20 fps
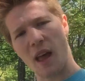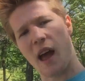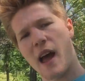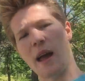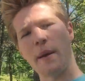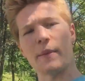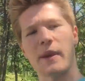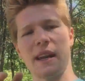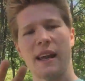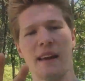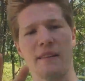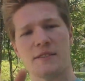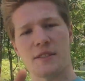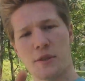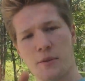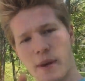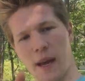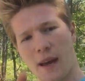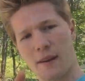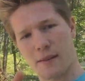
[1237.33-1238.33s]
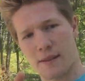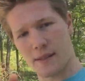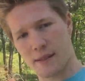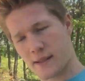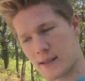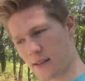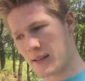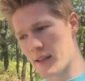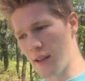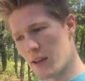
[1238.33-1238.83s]
I am going to have 2
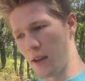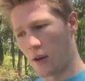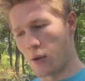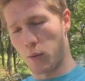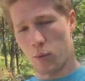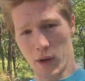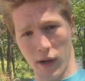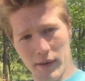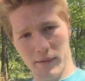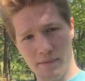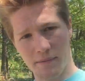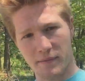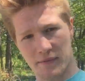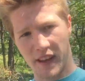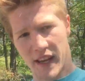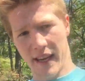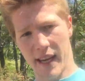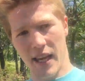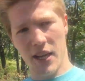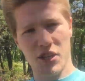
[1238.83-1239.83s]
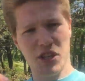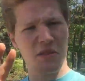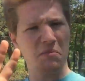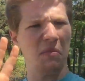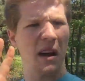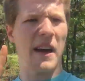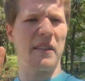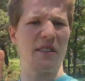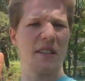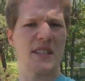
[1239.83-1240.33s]
houses. One, vacation.
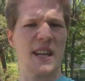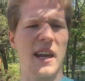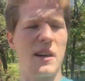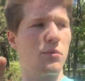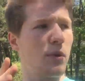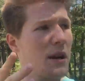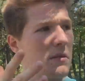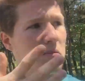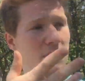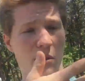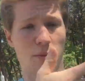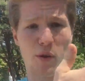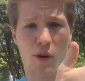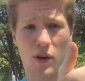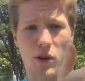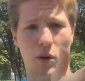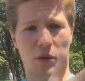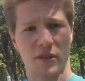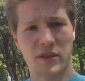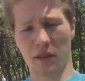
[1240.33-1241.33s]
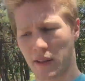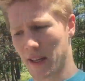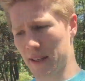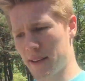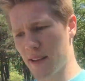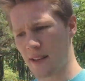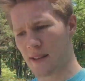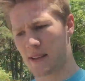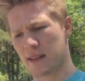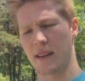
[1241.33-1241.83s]
I haven't decided what. Somewhere coastal like
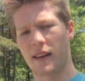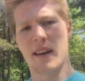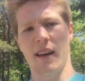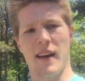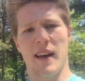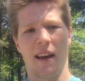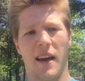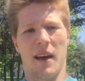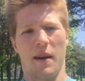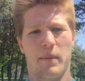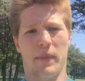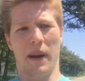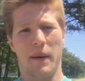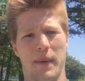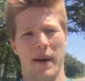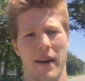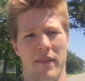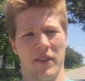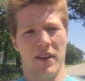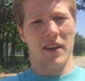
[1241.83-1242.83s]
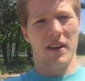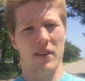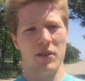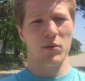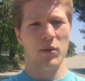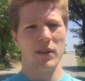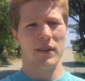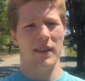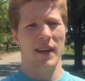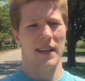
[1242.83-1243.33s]
this. But I'm going to have
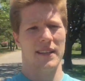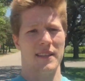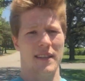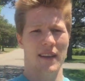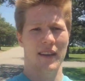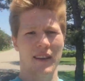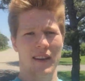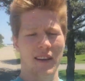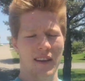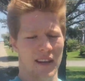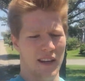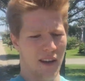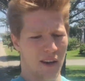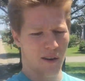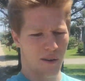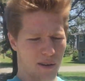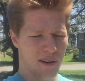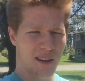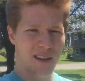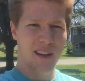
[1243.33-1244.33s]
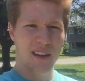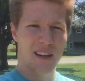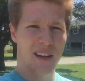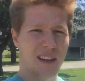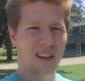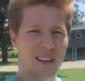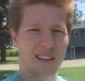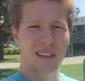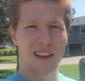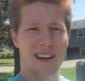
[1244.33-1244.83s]
another one that's,
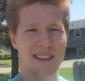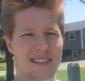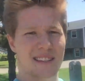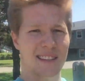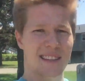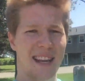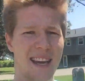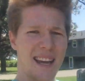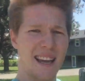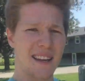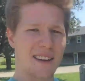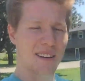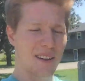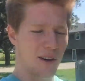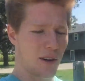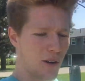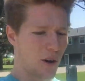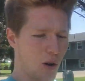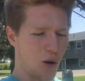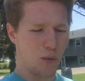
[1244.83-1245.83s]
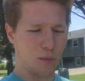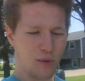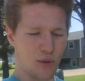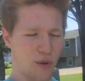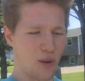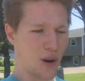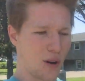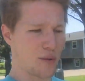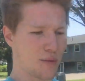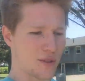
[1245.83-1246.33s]
lots of land,
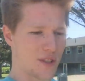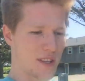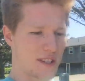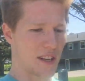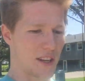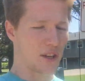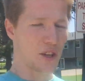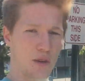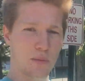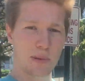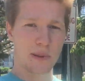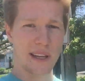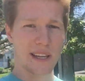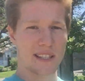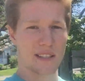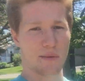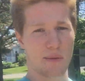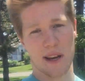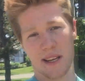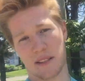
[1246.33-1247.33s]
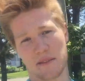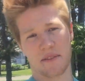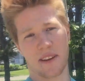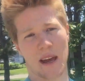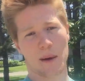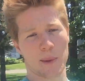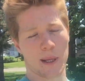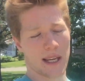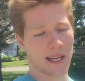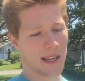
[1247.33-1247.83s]
homegrown, just a good place to raise a
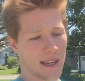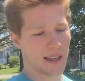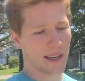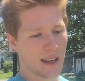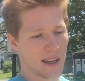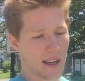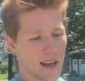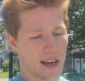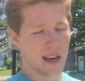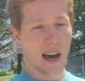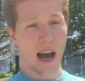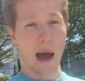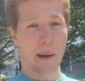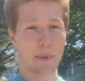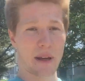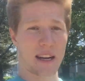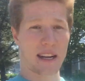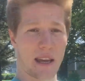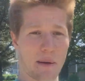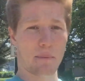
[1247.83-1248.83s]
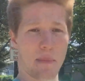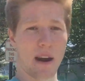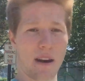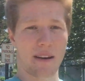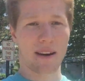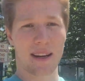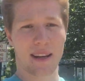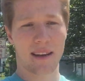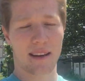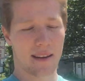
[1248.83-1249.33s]
family. I'm going to get
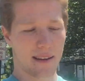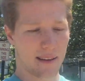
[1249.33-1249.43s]
married.